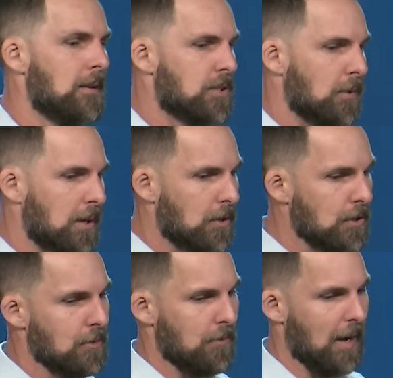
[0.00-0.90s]
So we
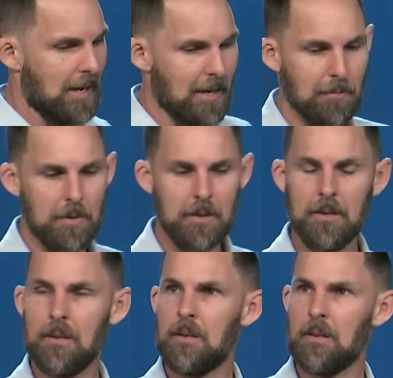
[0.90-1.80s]
crucified him.
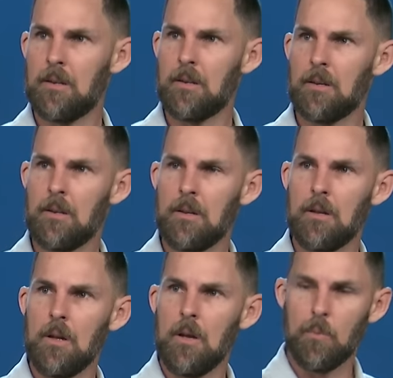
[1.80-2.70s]

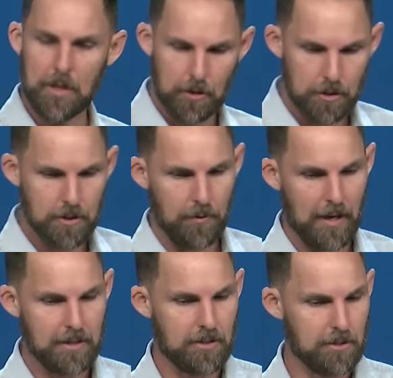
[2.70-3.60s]
We
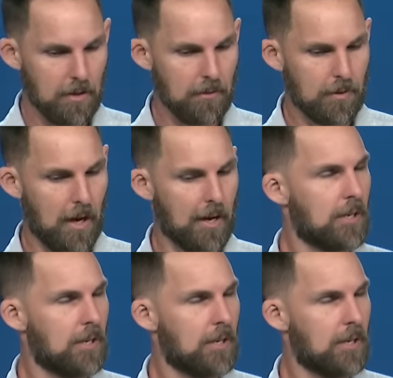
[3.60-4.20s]
crucified the Son of God.